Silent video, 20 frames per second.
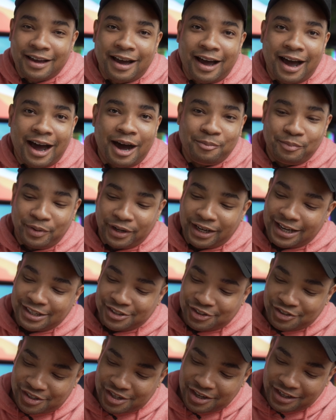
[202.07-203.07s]
But
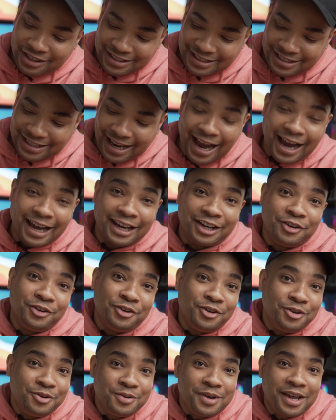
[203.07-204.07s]
as you see on the side, you
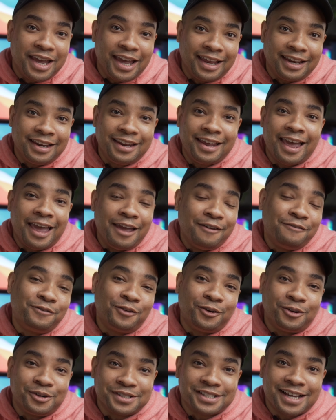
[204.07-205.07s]
do get a
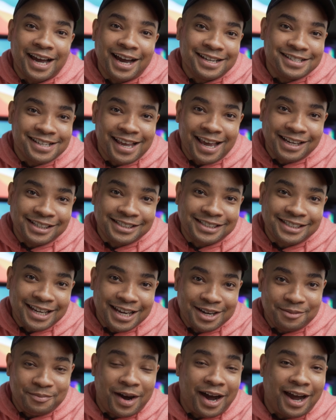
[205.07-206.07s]
full-size
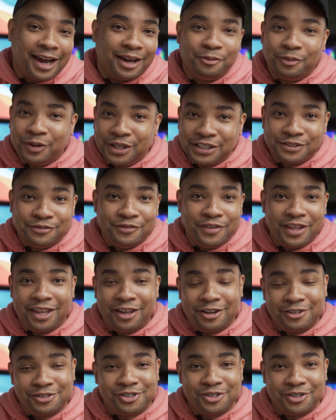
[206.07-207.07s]
HDMI, which
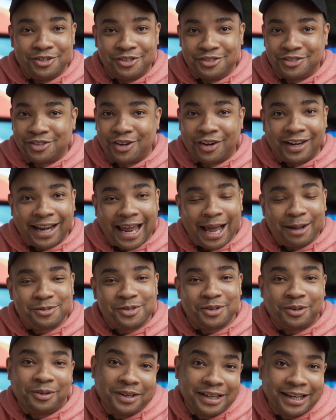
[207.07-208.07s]
video shooters are gonna
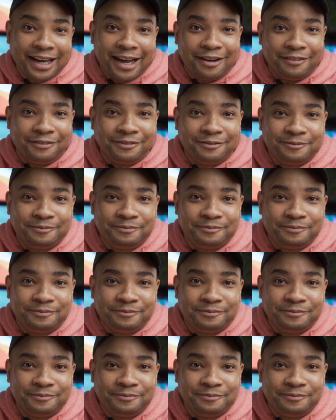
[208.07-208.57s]
absolutely love.